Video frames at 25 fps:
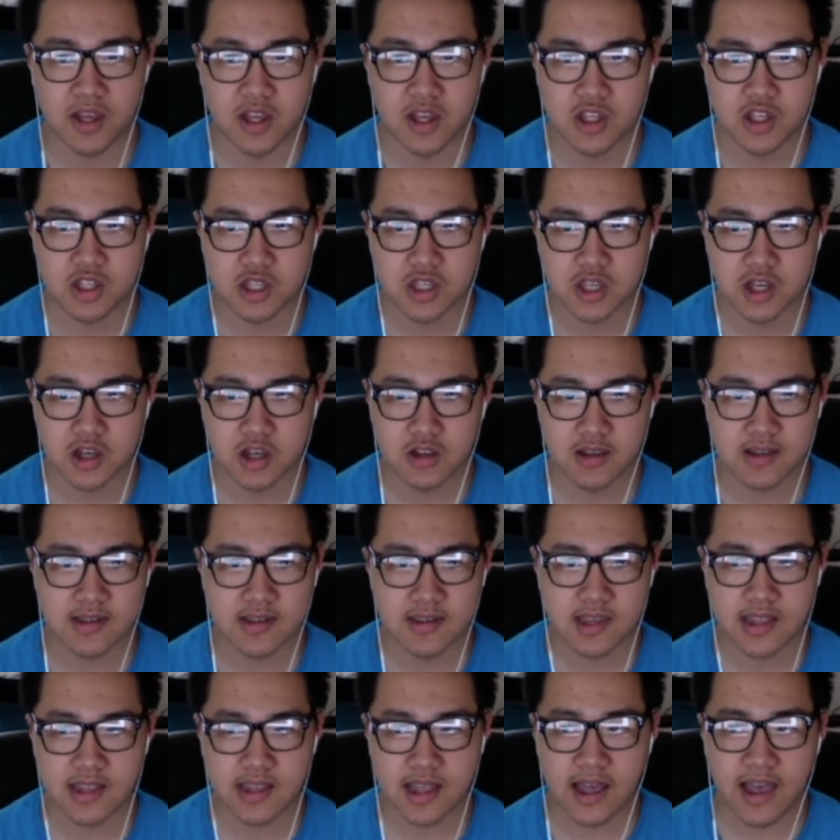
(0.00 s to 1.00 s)
So let's
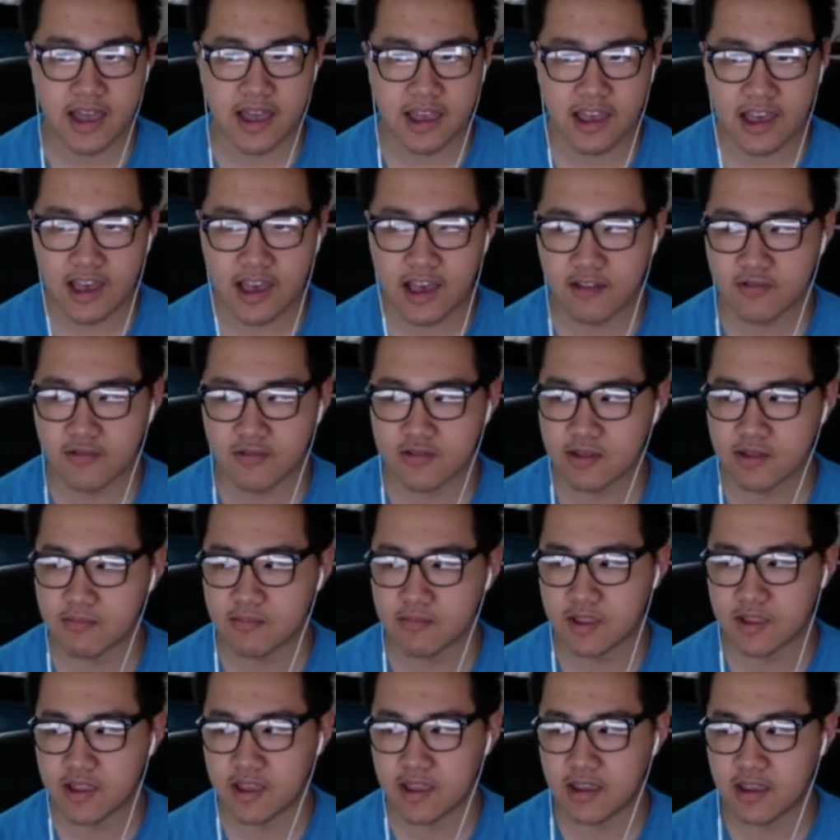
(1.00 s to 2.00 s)
say that I have
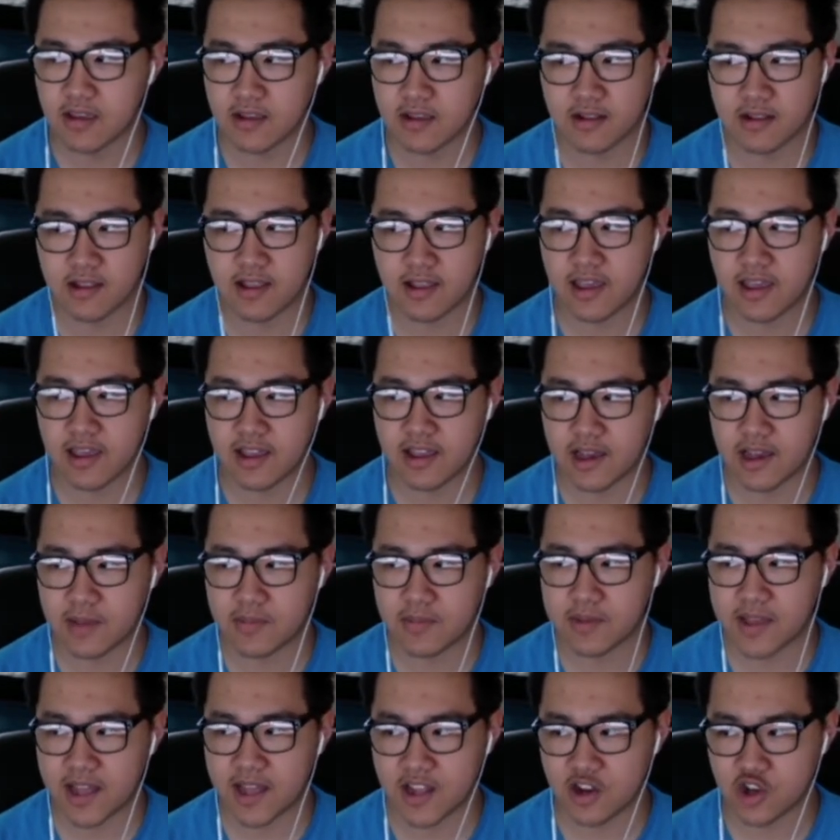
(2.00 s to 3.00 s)
something like
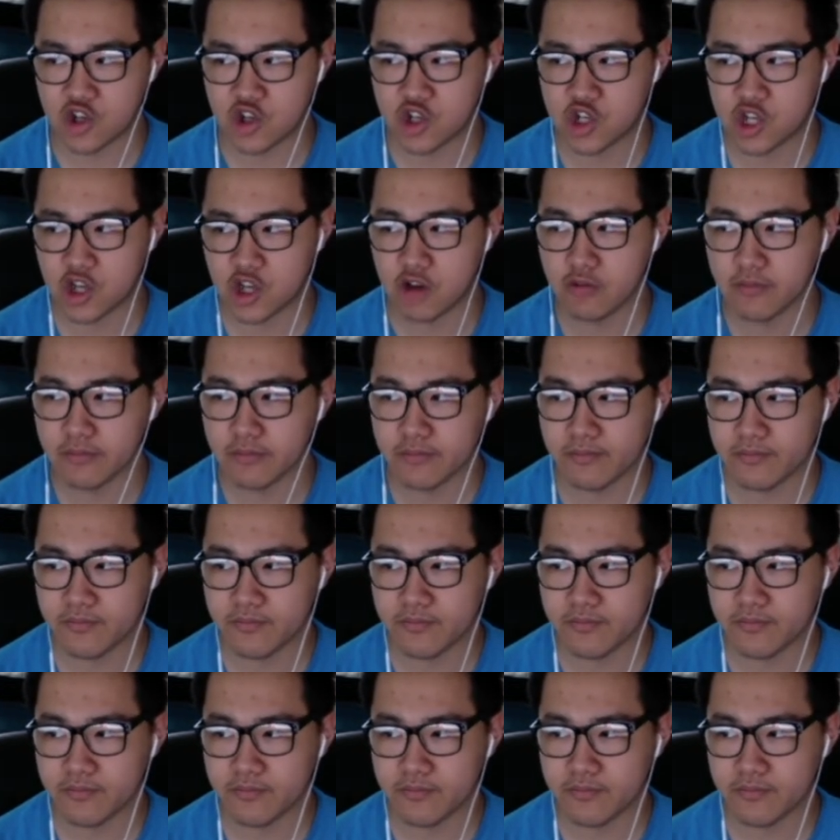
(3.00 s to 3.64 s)
IP address show